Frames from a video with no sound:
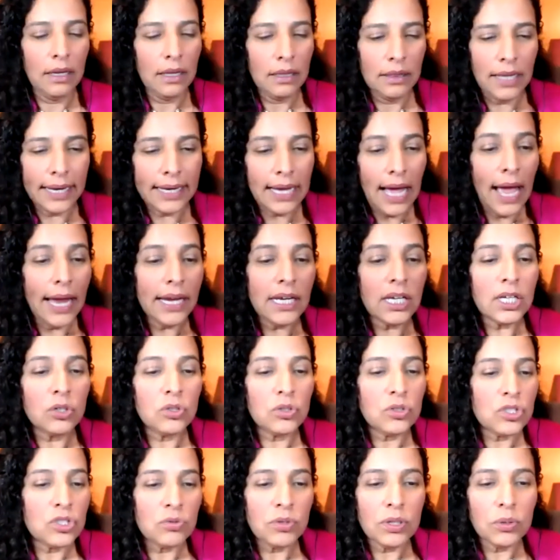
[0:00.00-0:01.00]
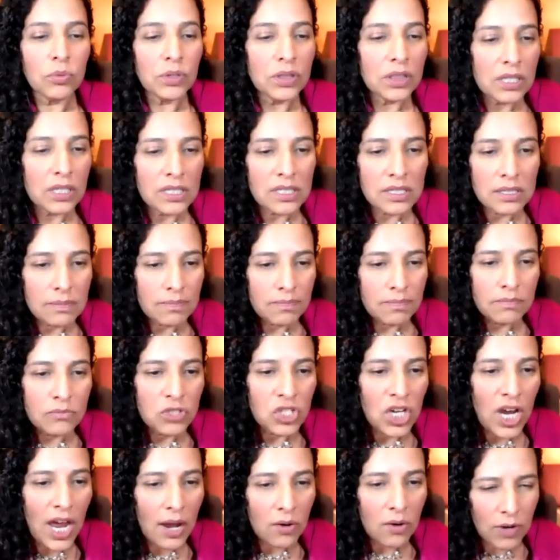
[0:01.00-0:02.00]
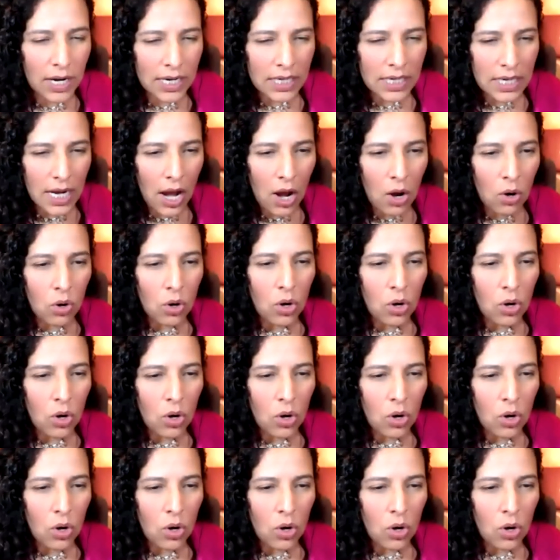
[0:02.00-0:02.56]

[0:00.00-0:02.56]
Like I could do it with this chat right now.